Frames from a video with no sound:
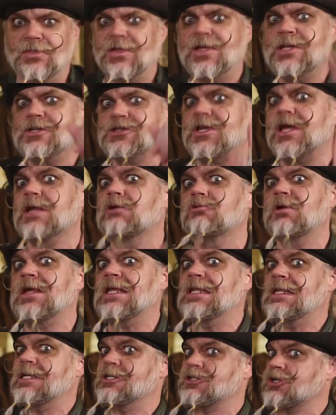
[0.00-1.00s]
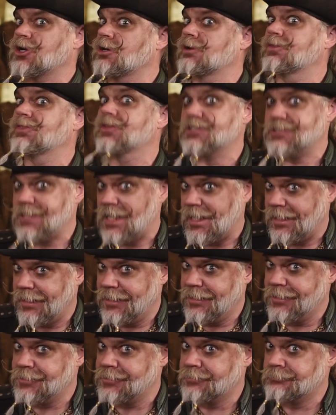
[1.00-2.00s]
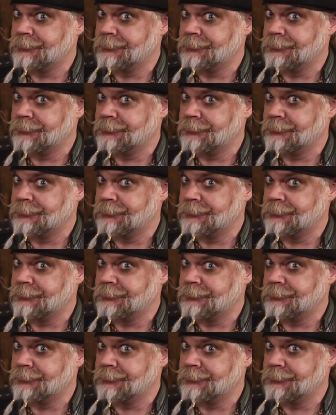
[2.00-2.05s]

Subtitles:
These can really turn the tide.